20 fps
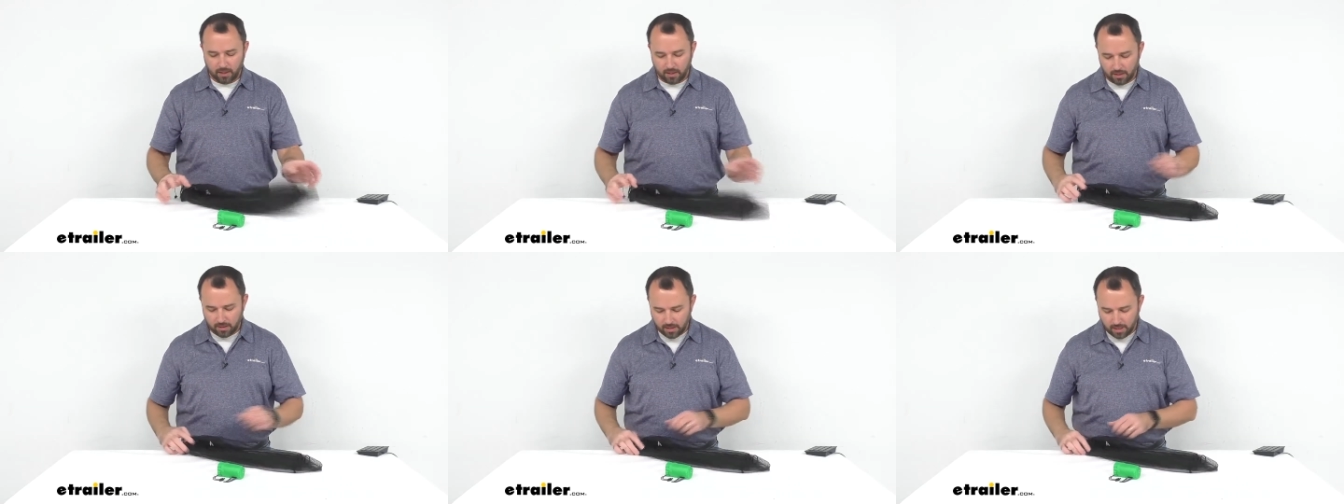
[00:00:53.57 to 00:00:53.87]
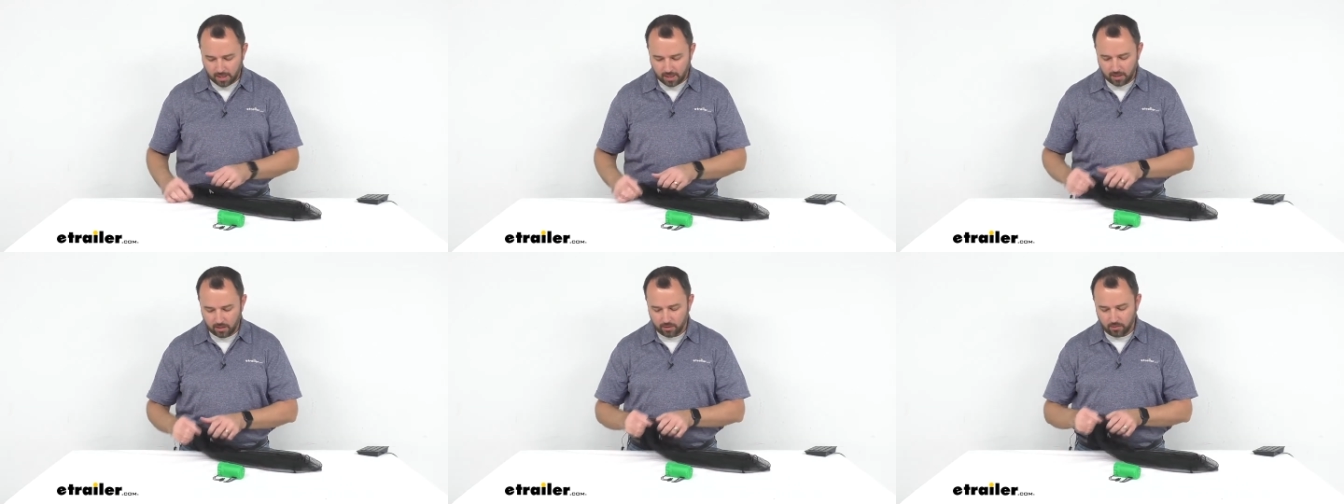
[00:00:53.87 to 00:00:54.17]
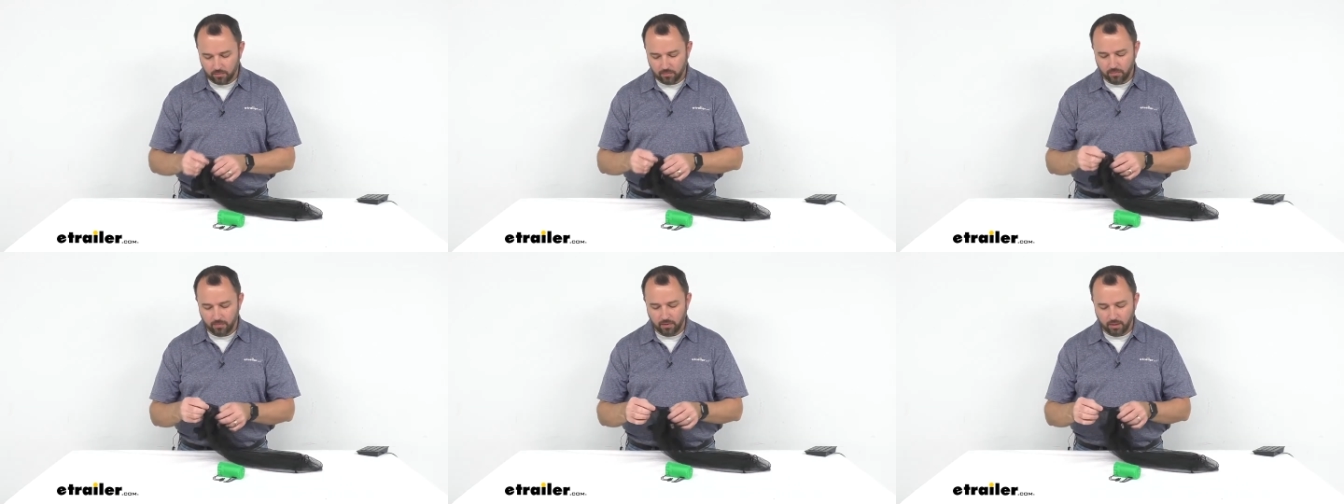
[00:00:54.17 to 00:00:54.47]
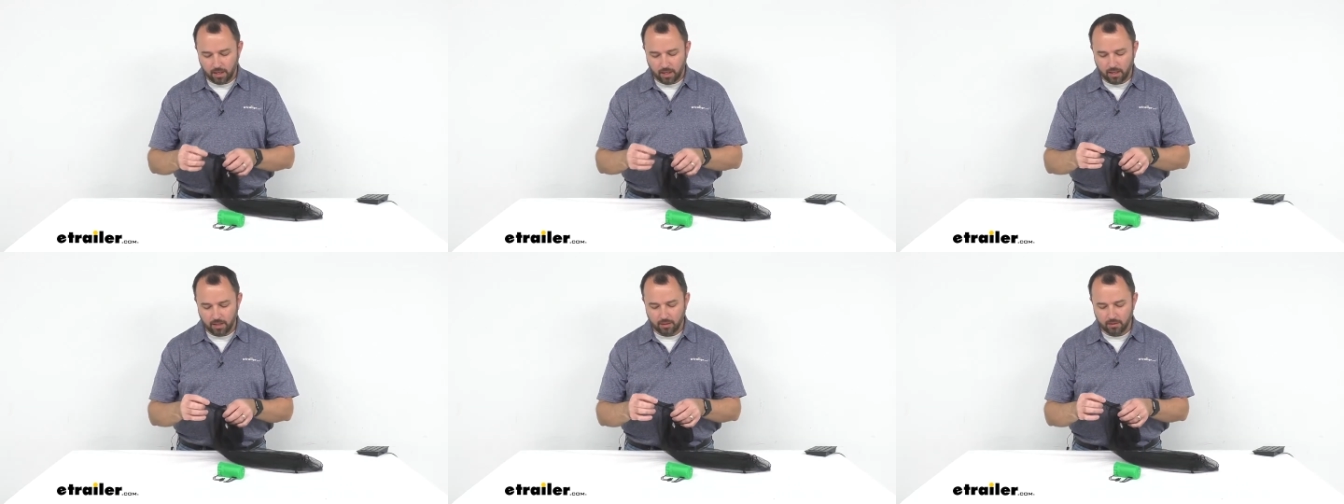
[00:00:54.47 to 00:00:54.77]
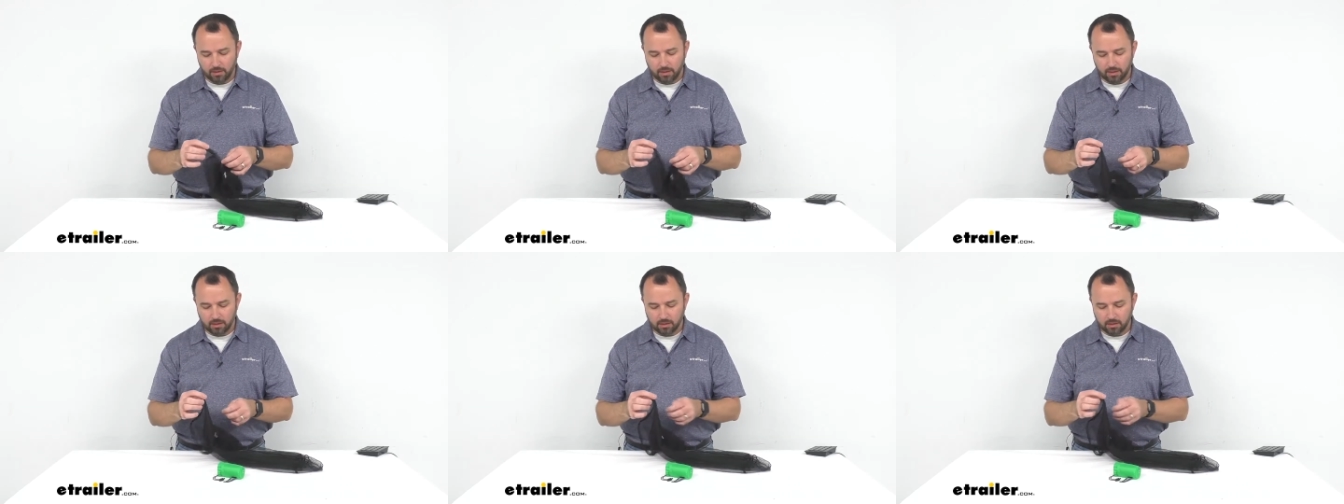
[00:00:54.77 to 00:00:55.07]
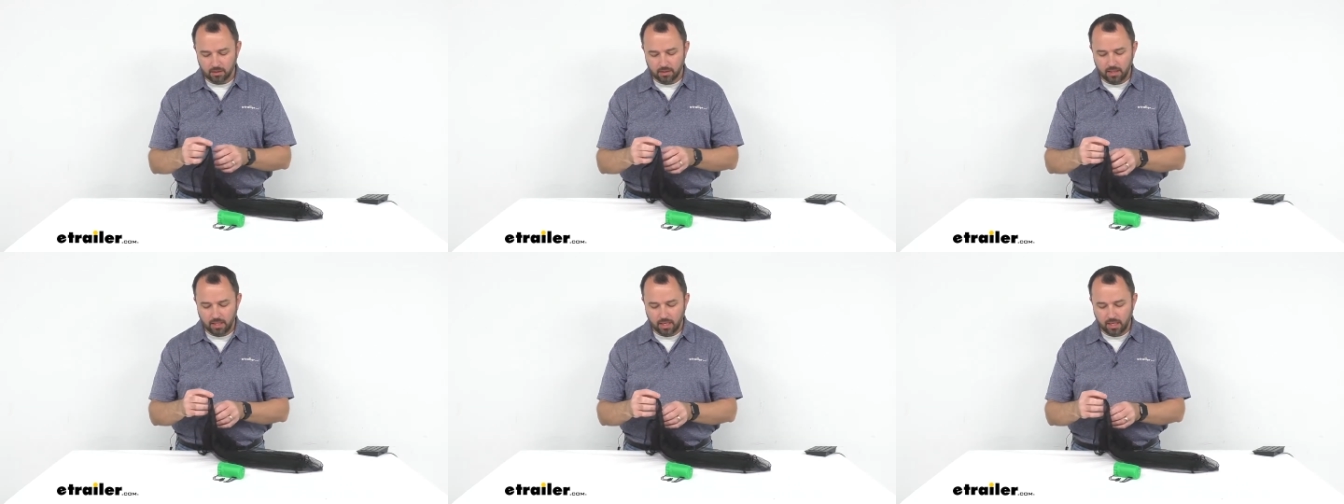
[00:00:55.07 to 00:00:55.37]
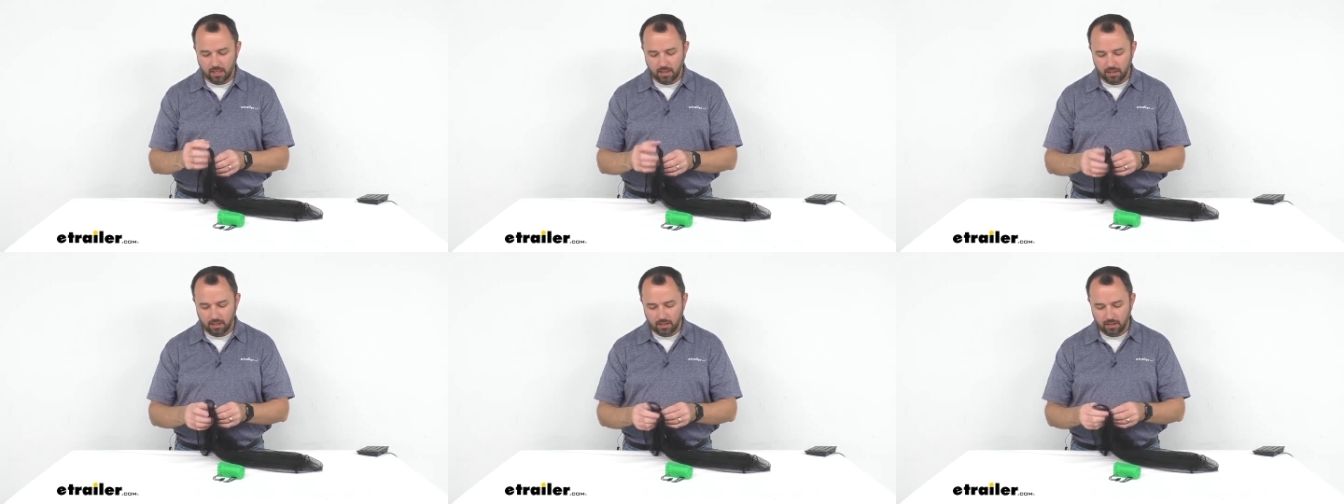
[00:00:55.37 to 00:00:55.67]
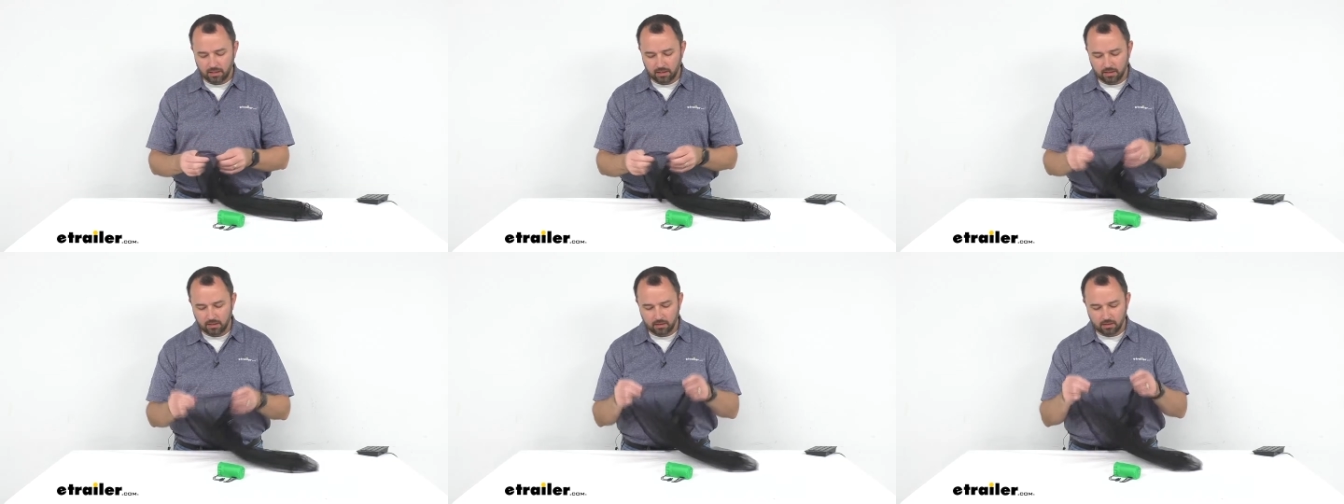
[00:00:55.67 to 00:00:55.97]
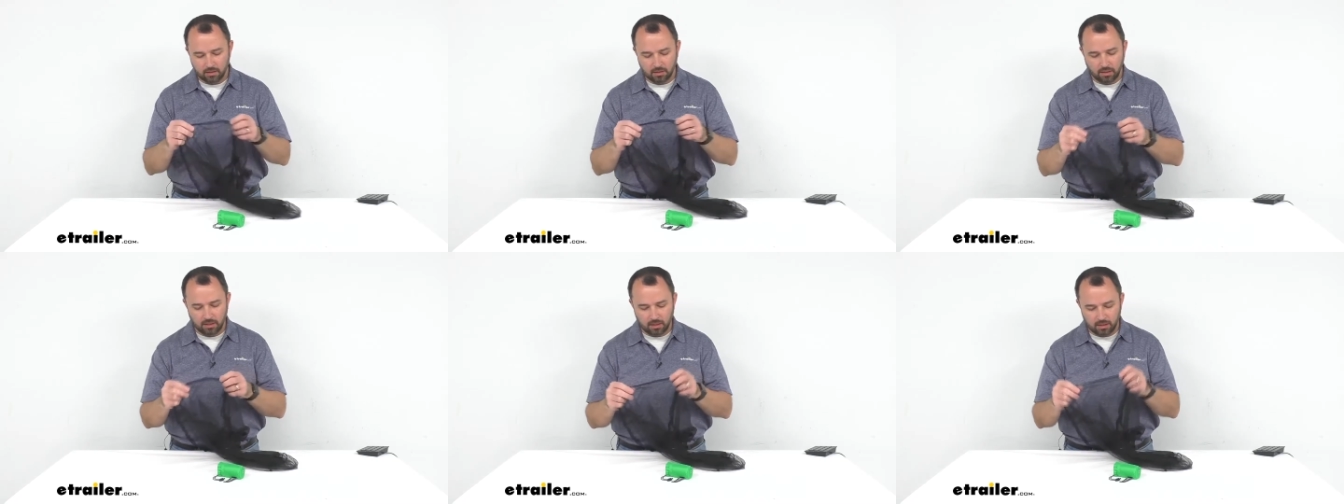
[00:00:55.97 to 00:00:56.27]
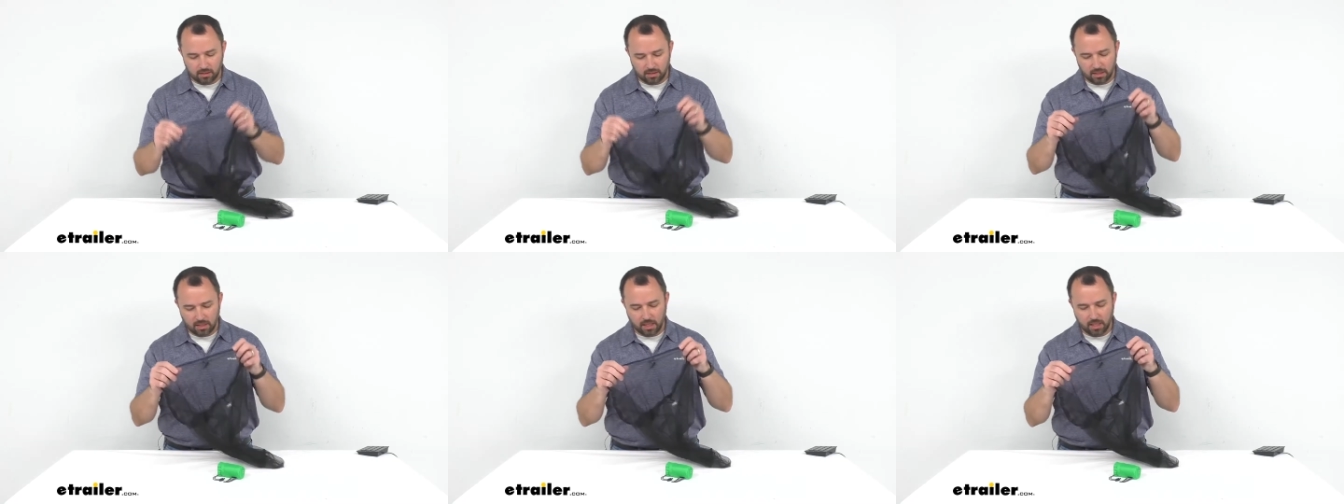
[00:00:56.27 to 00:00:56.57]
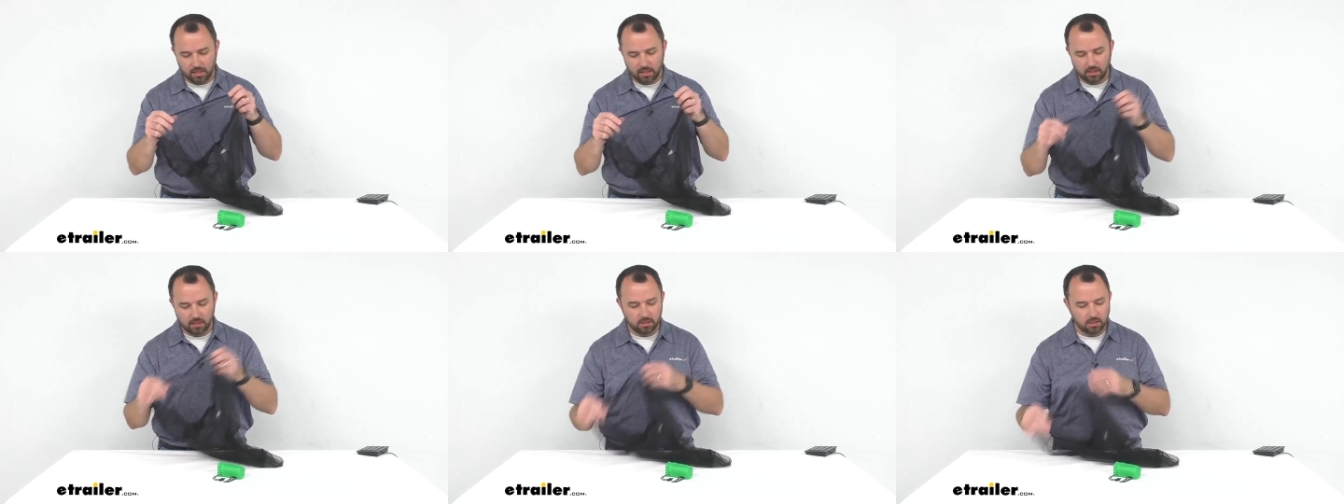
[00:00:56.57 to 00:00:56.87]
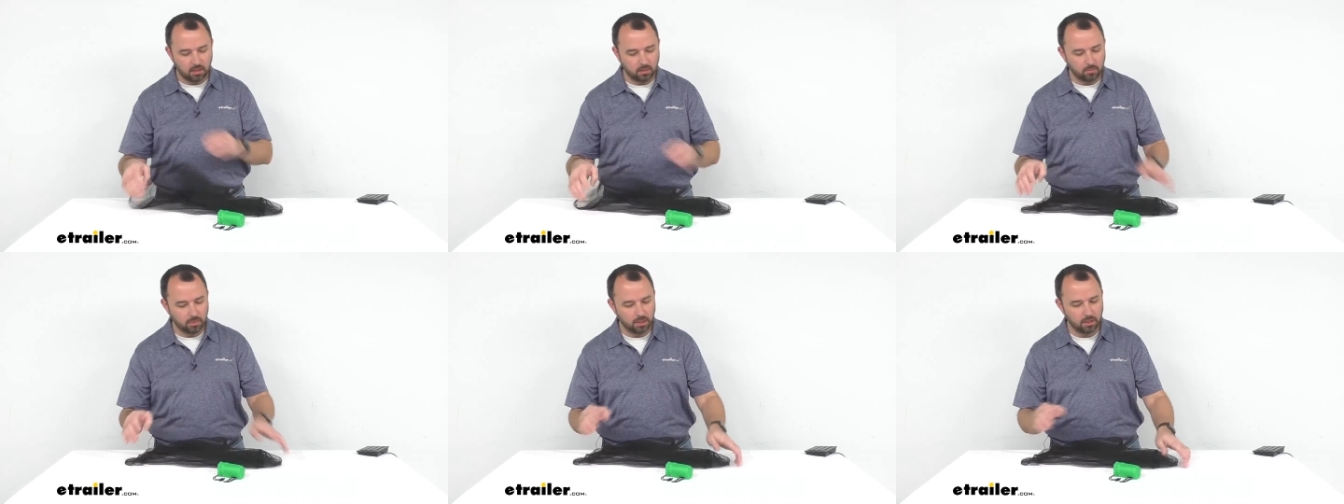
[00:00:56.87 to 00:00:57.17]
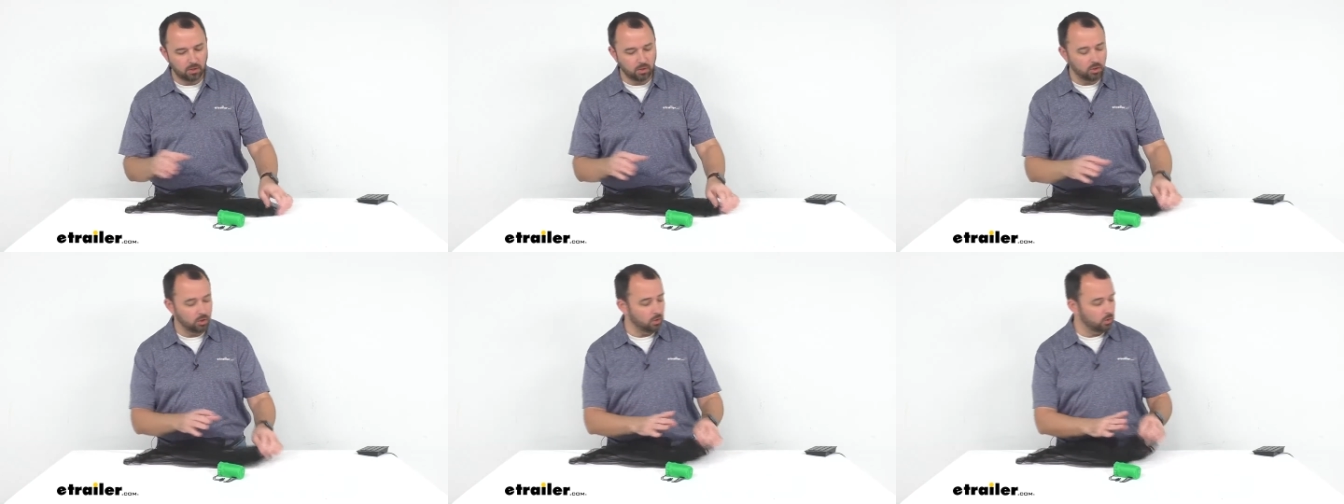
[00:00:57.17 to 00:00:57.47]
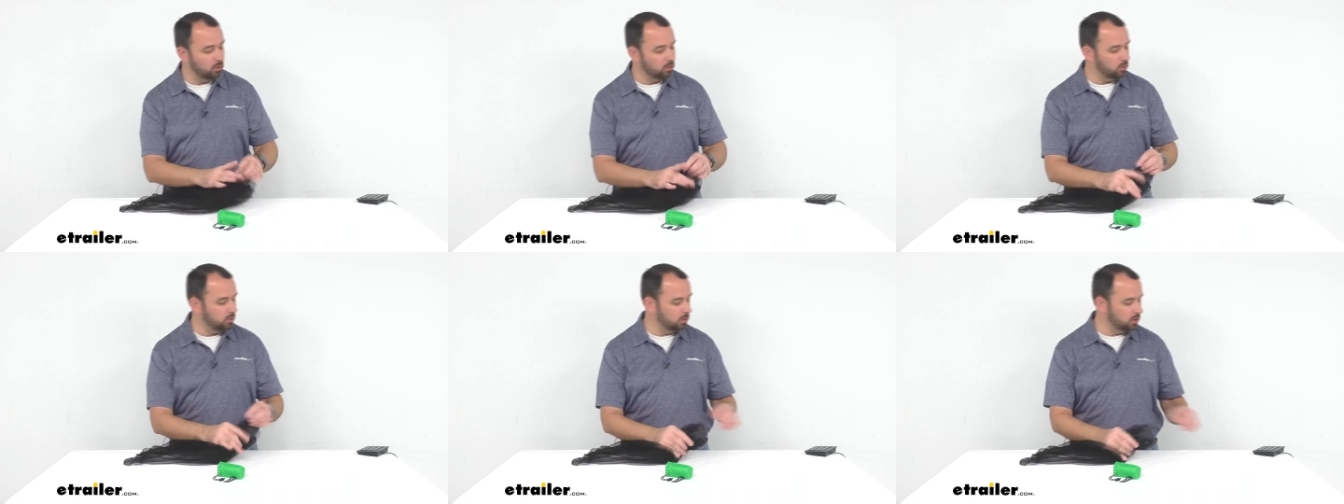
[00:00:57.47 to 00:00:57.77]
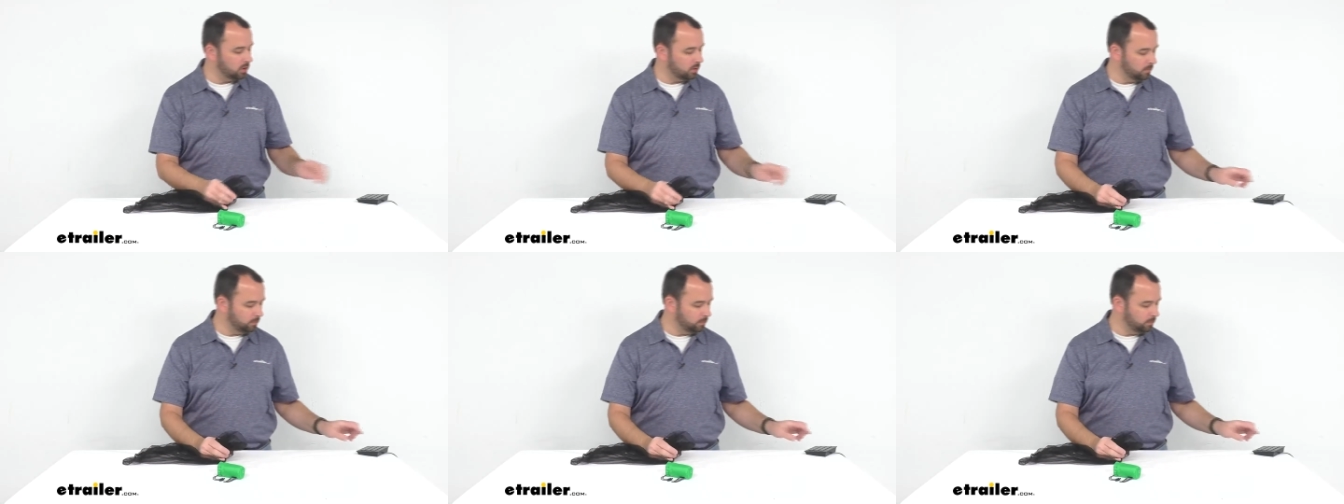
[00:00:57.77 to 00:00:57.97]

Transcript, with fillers: Now, uh, this net is intended to be used